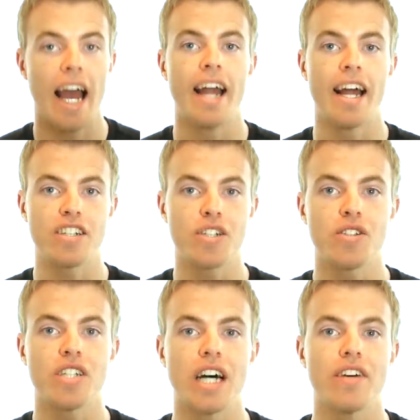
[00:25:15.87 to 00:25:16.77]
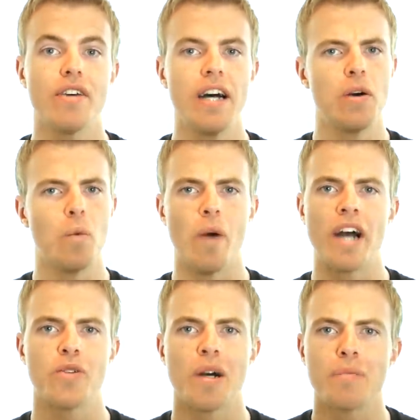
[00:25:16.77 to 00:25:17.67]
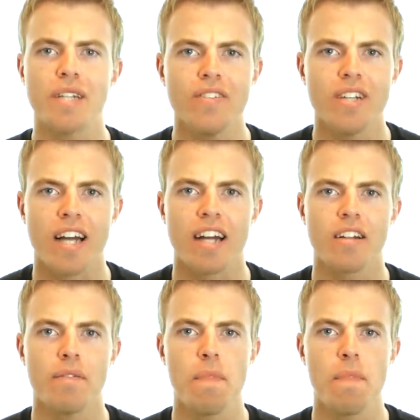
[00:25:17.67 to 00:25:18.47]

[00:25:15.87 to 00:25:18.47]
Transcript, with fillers: and ask yourself, why do I believe in that?